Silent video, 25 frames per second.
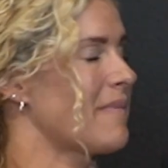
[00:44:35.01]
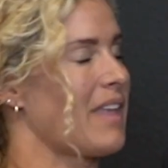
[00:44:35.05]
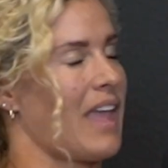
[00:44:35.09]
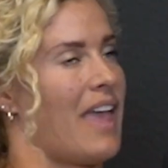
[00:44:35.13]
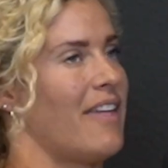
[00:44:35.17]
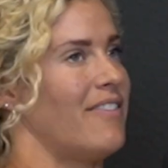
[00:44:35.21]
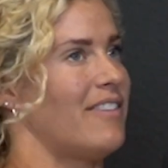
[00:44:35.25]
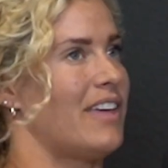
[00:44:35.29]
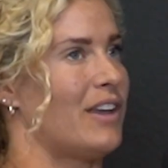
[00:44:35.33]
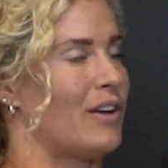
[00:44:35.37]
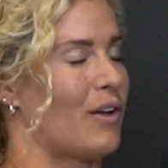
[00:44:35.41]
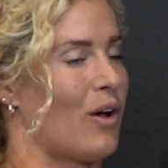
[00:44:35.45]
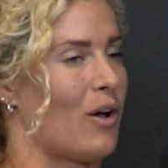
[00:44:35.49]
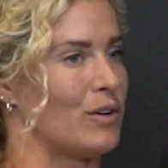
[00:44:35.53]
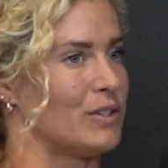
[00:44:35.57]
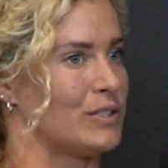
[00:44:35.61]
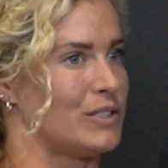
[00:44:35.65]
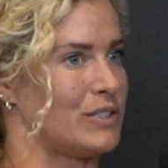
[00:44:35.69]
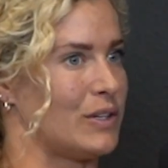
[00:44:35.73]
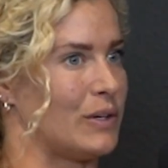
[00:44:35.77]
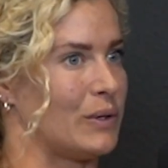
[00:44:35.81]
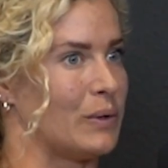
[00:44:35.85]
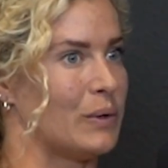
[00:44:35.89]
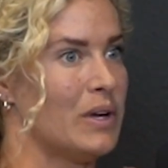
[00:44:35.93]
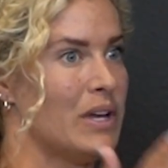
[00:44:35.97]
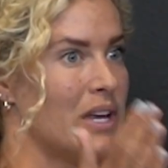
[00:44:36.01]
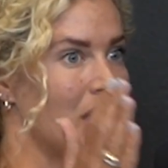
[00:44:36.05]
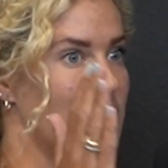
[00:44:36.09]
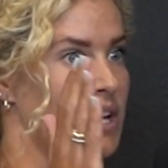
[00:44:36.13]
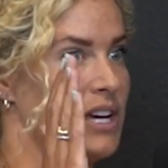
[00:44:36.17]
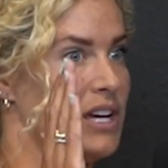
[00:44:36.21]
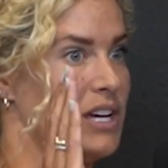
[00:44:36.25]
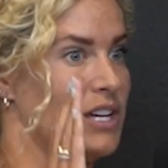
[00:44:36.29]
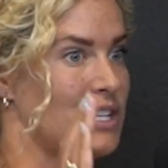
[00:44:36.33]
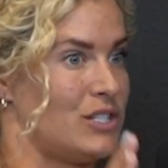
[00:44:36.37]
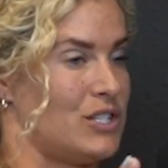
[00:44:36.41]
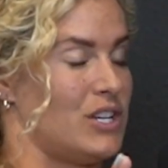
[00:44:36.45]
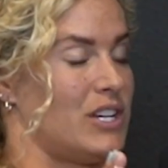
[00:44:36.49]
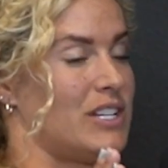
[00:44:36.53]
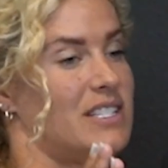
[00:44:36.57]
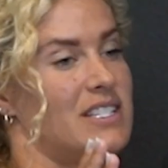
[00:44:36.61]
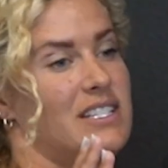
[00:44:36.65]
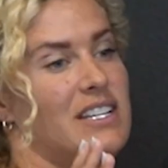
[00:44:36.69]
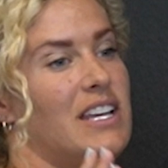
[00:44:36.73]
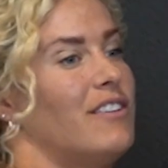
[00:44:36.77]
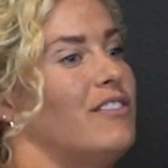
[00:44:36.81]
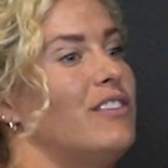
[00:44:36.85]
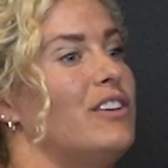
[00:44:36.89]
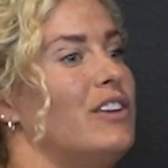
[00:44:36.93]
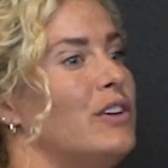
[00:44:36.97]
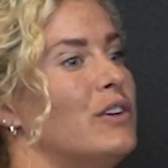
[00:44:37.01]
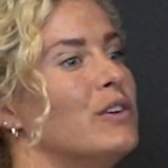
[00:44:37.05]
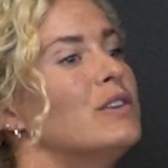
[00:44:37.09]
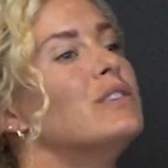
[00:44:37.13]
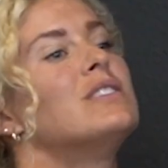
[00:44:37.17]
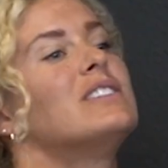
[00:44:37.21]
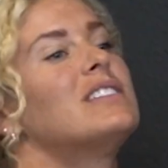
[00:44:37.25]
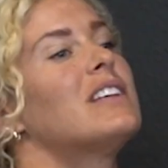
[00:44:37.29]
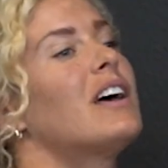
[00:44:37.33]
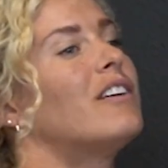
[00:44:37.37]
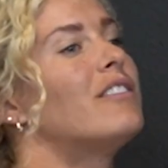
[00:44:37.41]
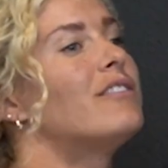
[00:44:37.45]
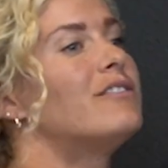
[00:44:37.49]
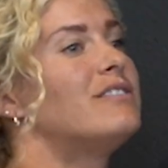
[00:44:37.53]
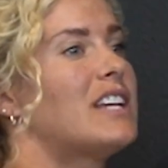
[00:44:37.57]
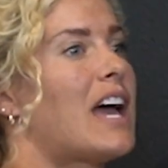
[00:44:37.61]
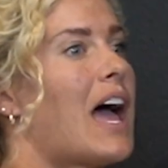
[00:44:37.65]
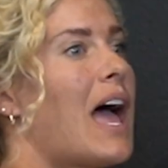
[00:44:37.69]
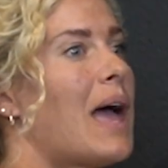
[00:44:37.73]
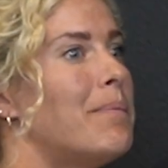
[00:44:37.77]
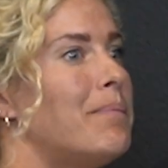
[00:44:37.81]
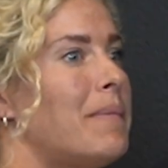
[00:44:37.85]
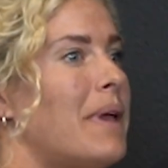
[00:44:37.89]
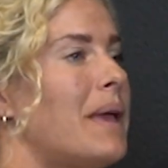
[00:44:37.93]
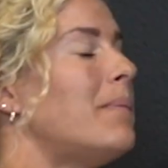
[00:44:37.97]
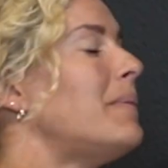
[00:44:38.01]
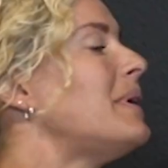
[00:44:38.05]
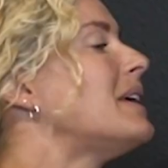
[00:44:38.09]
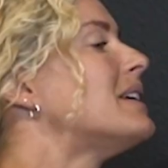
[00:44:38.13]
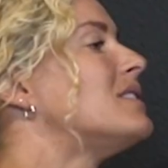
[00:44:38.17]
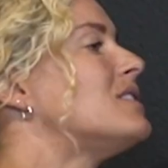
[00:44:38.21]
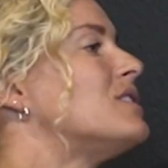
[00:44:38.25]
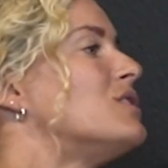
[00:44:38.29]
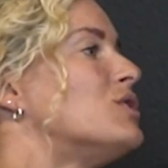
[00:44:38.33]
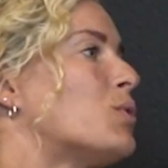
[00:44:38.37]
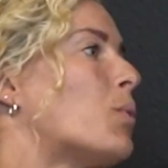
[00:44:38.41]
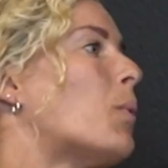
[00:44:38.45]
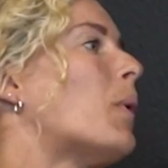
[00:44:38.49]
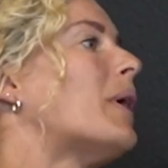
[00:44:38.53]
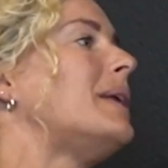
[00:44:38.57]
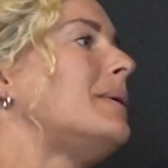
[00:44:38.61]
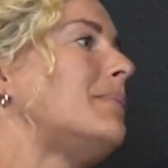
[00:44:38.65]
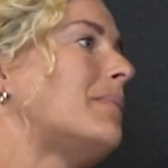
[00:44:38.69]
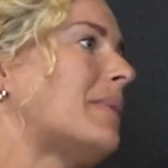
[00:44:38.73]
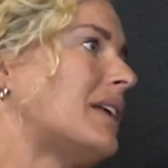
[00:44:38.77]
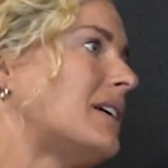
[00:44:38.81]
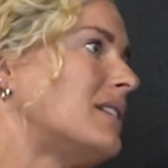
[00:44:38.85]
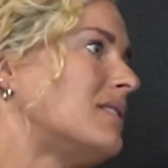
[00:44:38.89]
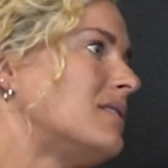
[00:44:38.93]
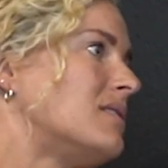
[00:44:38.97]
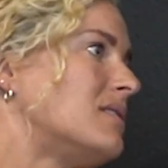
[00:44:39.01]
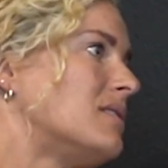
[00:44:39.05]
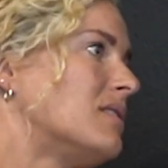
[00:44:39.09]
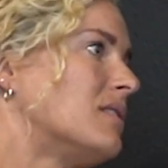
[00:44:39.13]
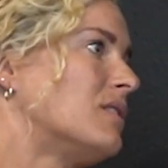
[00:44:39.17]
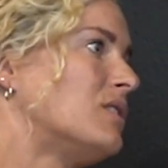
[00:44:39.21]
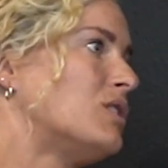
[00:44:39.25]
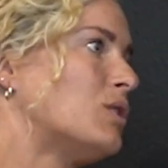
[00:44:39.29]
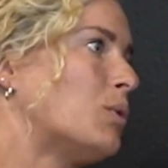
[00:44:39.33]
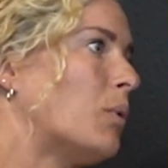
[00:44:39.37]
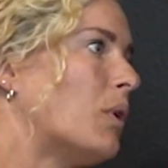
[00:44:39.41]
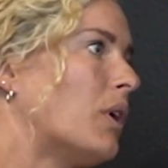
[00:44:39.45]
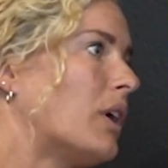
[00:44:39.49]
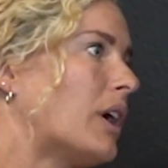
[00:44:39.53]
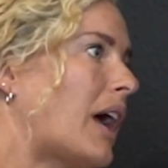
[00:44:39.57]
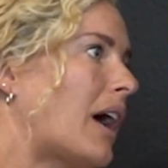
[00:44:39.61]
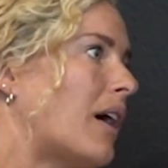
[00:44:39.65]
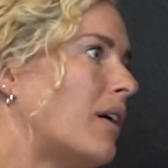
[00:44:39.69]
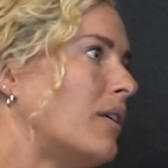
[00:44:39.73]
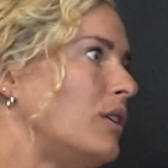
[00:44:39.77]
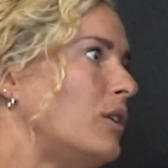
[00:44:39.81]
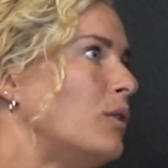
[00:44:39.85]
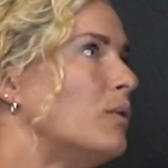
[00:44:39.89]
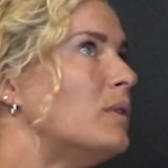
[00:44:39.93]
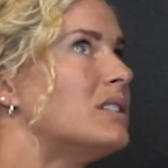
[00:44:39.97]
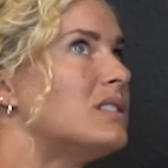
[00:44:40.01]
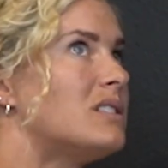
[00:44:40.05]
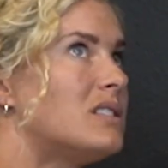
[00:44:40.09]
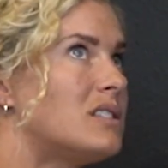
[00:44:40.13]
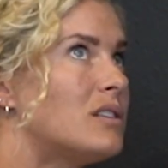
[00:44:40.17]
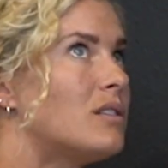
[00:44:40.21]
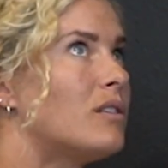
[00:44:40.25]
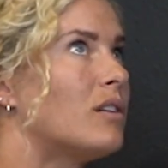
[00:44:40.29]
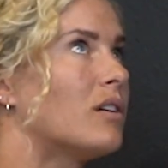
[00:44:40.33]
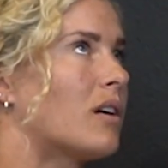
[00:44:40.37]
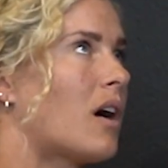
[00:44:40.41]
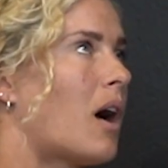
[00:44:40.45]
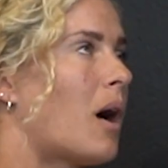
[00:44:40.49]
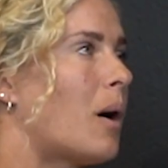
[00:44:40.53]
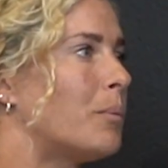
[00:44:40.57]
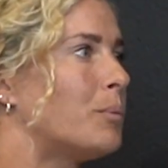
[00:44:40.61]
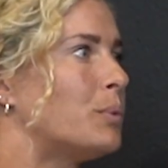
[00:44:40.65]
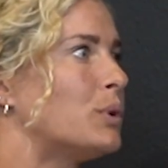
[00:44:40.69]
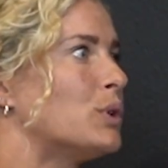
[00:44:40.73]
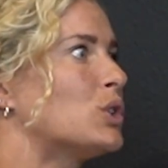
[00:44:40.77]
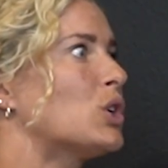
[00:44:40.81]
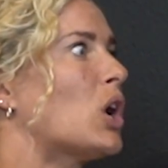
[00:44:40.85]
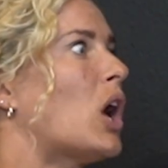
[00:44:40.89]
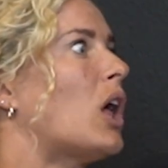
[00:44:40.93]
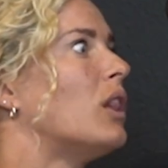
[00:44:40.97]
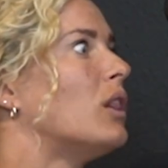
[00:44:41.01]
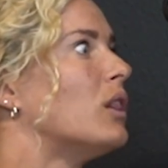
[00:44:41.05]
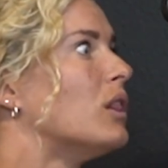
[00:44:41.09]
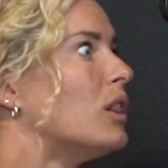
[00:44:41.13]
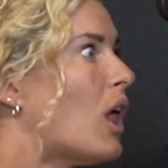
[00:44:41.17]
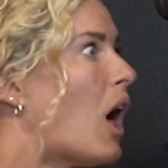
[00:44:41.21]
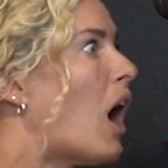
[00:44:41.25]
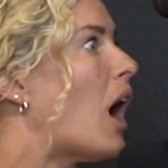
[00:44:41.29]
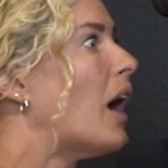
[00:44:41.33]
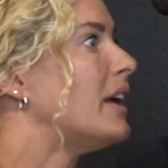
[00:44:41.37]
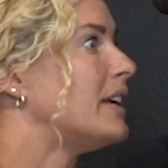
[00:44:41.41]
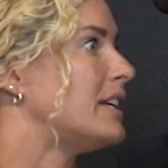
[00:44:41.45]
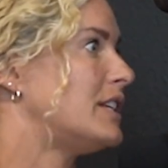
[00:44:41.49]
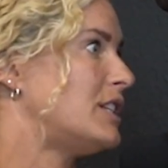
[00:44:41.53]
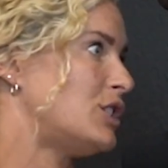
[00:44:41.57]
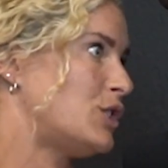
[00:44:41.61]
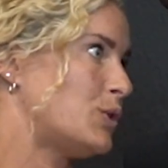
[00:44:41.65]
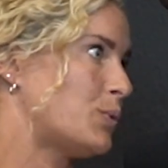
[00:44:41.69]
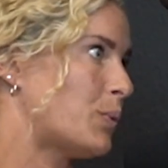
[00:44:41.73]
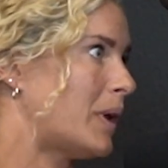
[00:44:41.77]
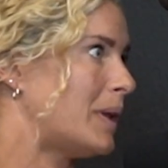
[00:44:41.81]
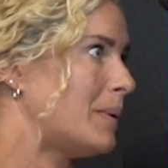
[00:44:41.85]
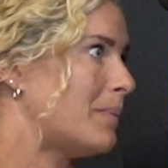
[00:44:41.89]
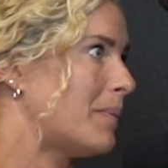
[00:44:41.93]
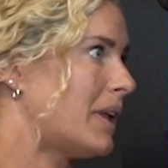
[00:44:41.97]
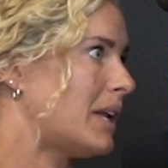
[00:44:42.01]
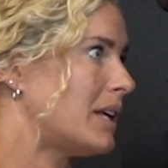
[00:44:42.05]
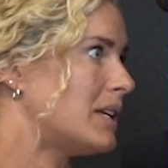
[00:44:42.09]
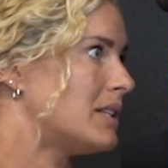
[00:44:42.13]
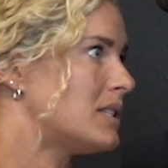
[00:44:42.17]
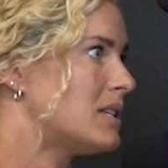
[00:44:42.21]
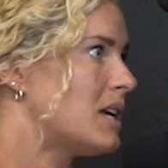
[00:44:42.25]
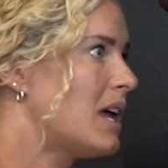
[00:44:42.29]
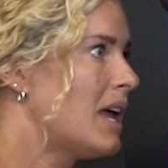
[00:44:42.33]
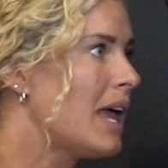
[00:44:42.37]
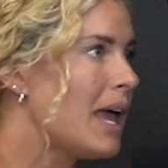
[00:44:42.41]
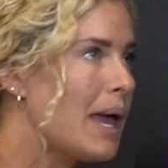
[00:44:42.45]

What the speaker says: And then also just giving yourself time. Maybe it's 20 minutes to work out. You can still accomplish a lot in 20 minutes.